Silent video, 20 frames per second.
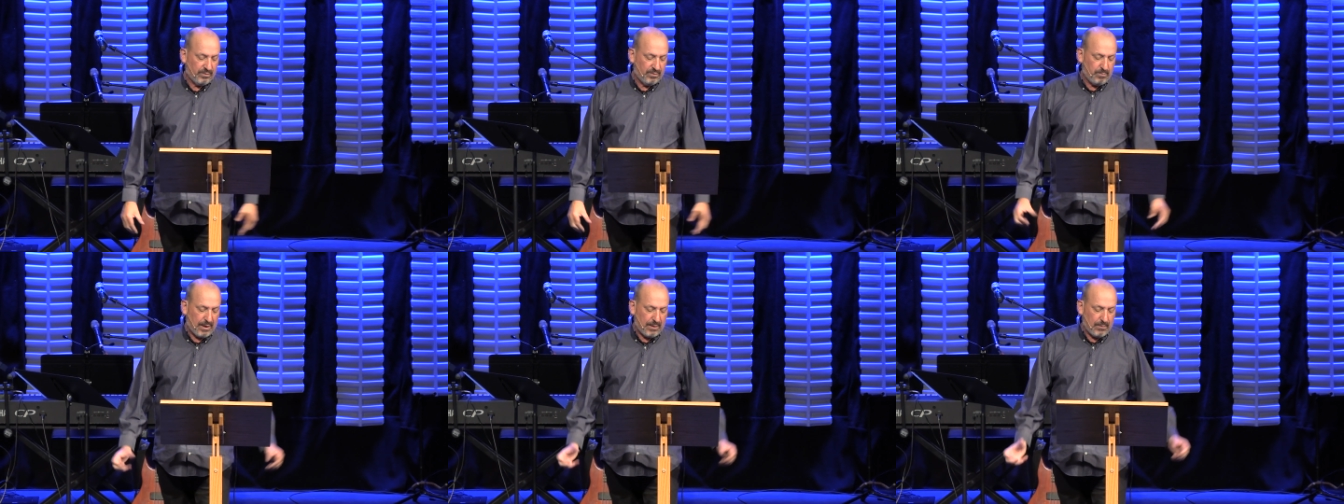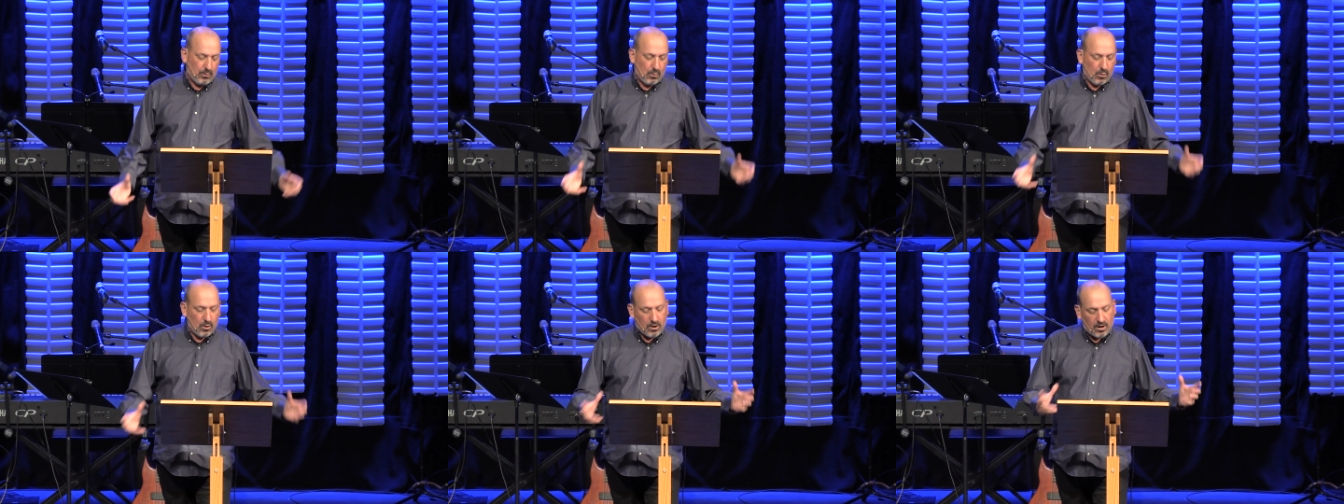
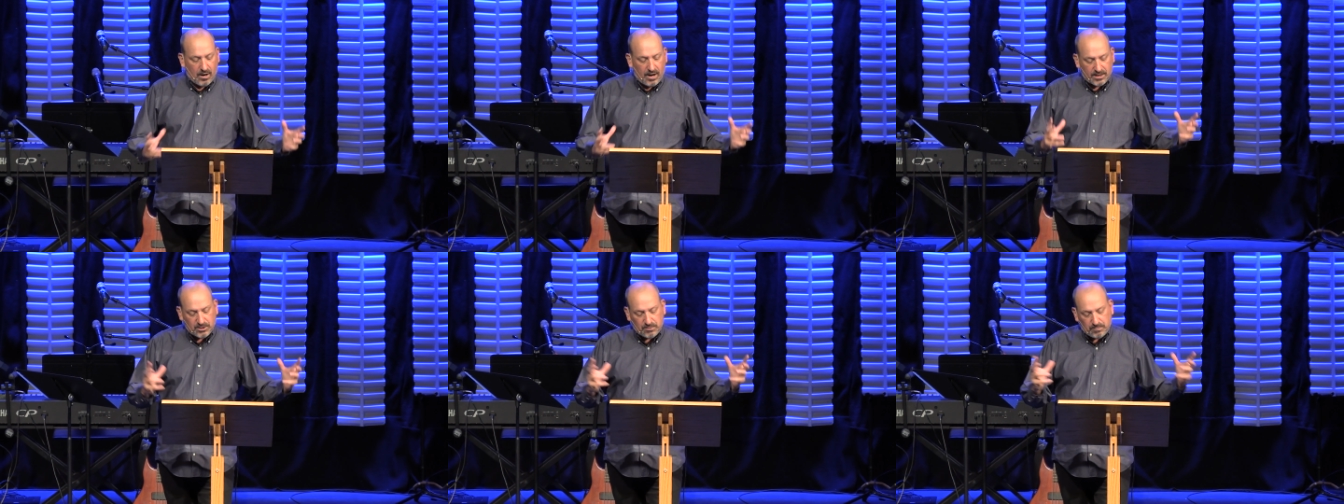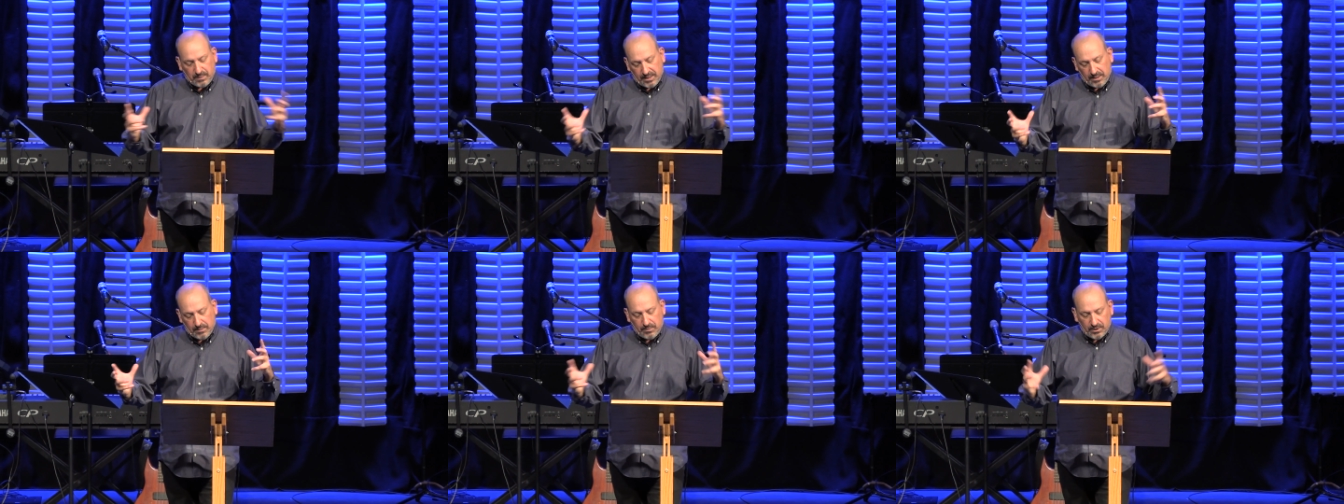people were
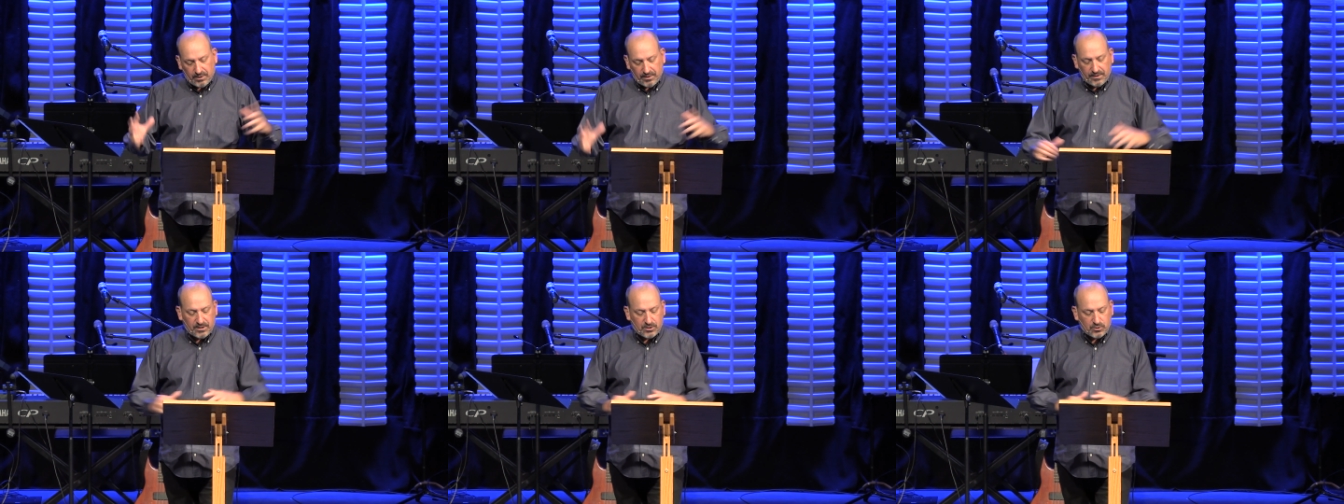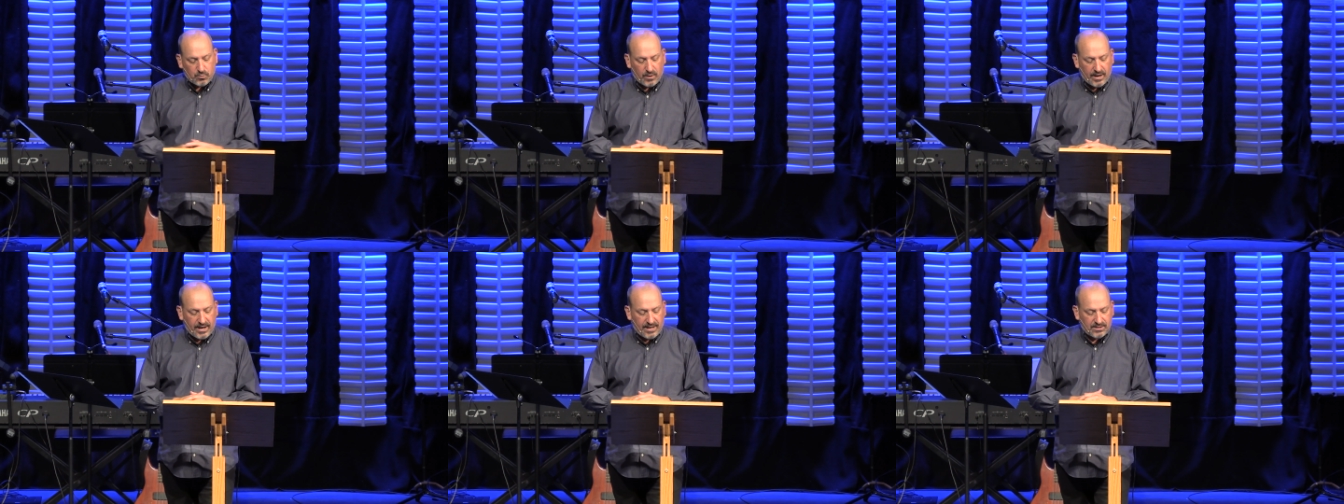hospitable in
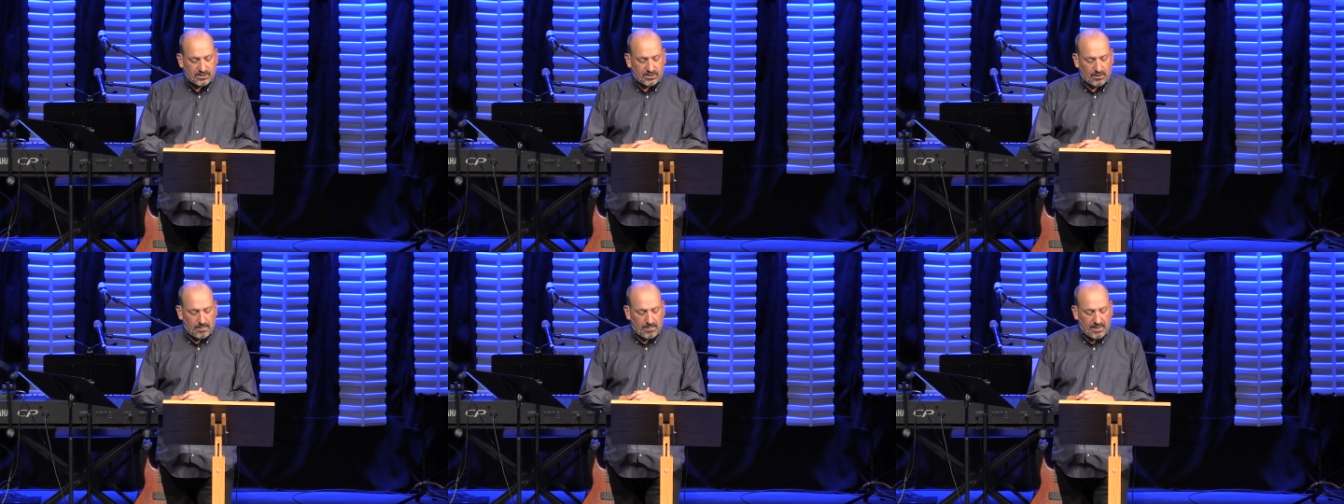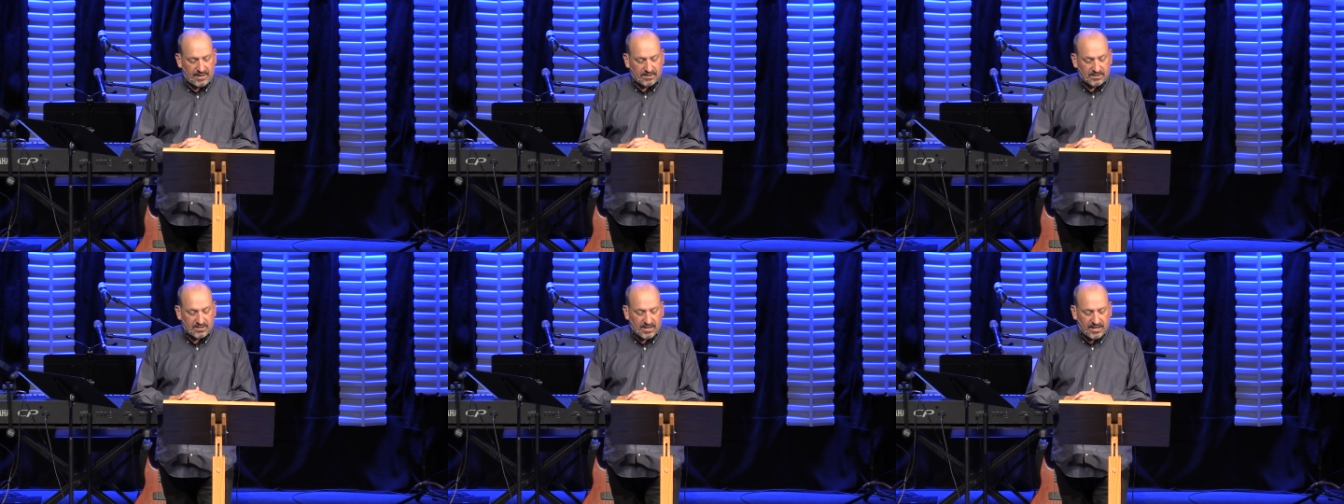this way, so it
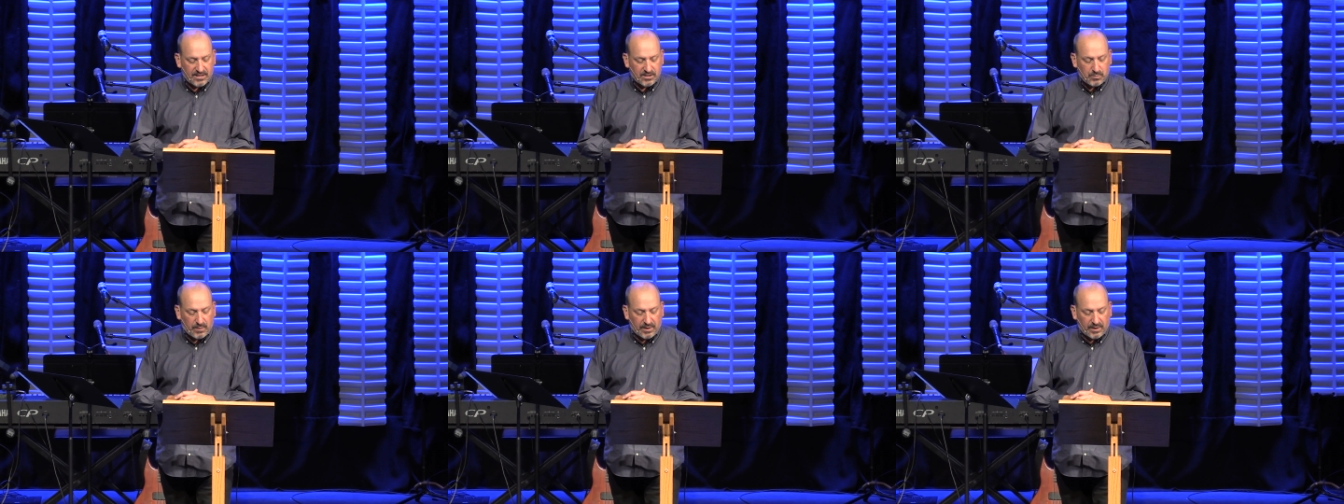made sense.